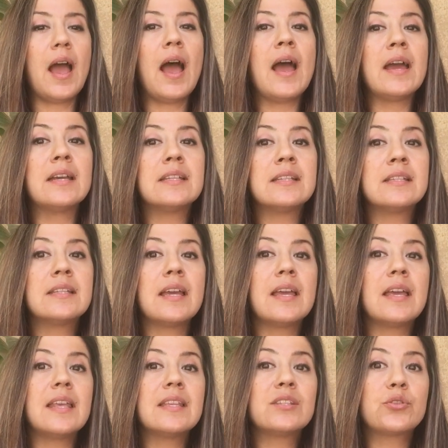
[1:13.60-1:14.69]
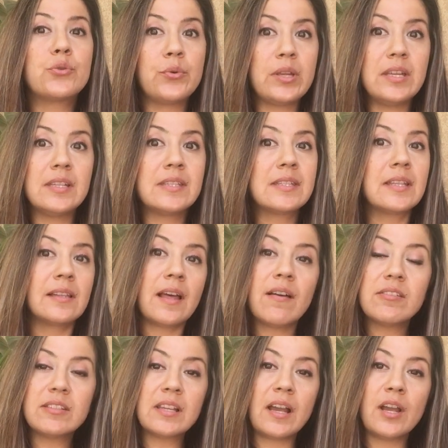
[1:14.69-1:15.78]
and squeeze the
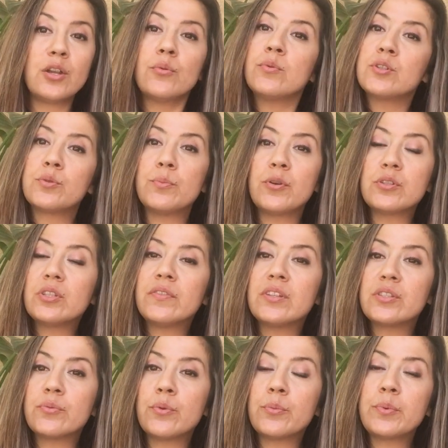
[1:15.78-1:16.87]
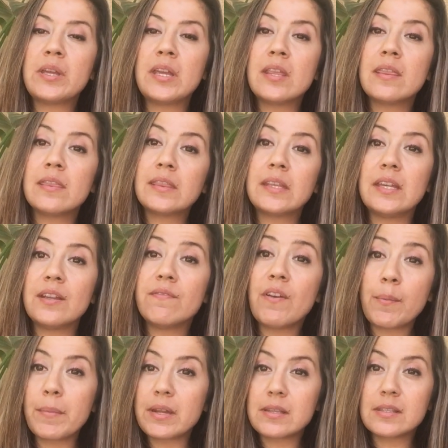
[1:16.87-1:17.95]
left side, which most of us will be the
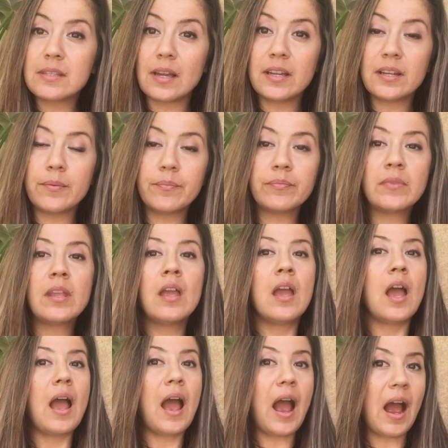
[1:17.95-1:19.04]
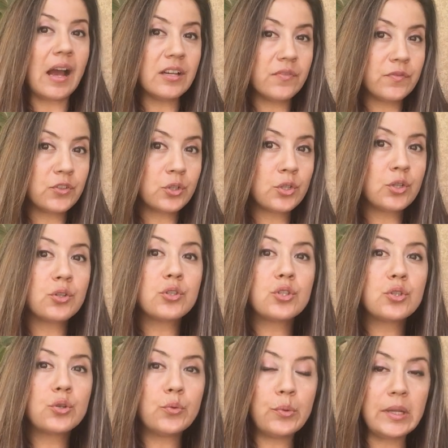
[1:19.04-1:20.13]
feminine side. After you're
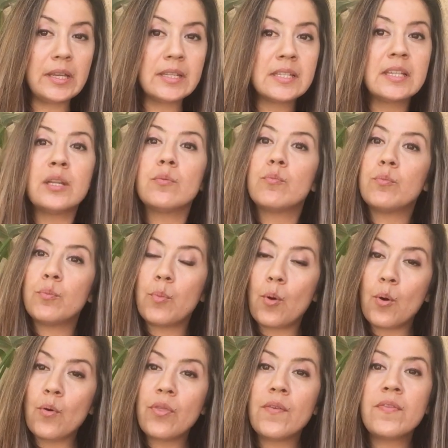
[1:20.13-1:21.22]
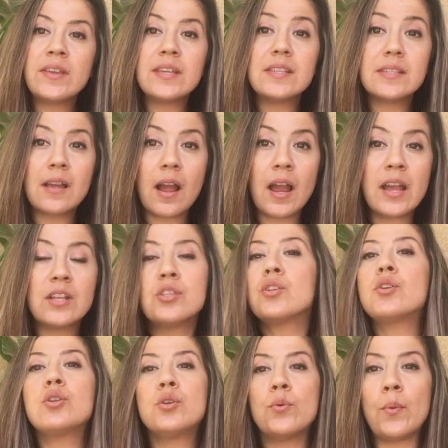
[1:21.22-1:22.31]
squeezing both of these sides,
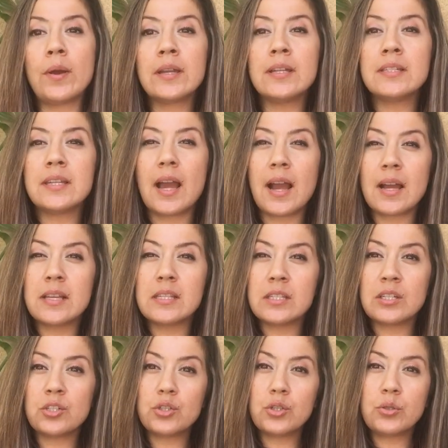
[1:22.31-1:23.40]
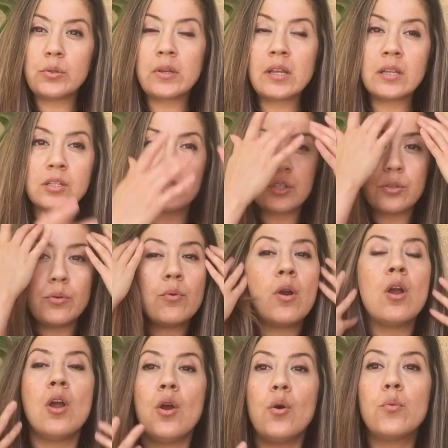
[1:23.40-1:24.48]
you want to test and tune into
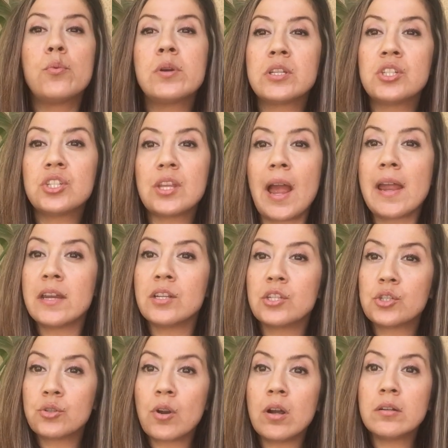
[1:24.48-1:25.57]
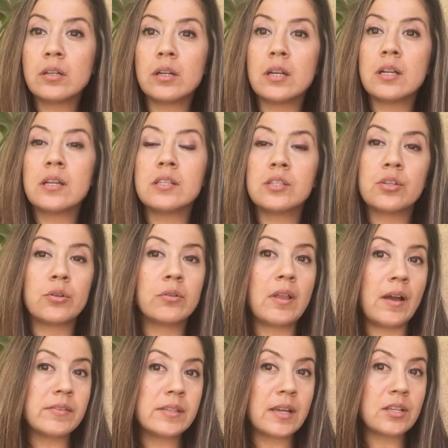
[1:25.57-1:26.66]
which side is stronger. Is your
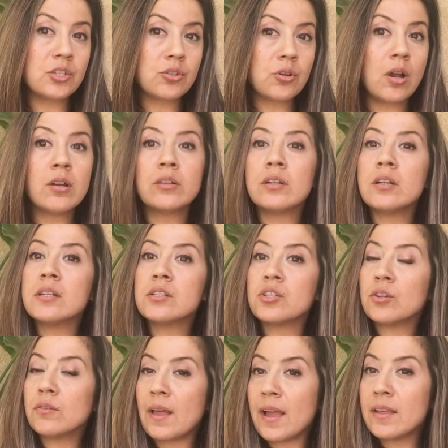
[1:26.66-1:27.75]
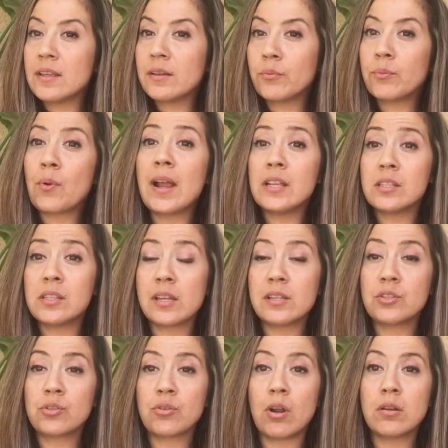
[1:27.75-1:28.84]
left side stronger? Is your right side
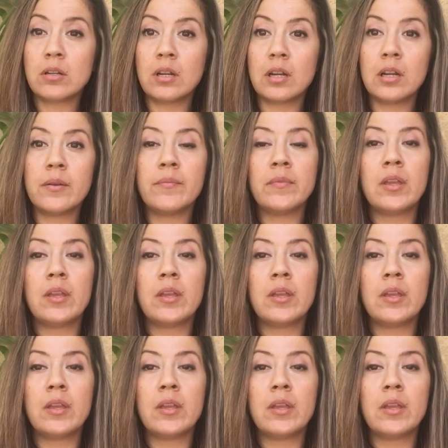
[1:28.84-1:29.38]
stronger?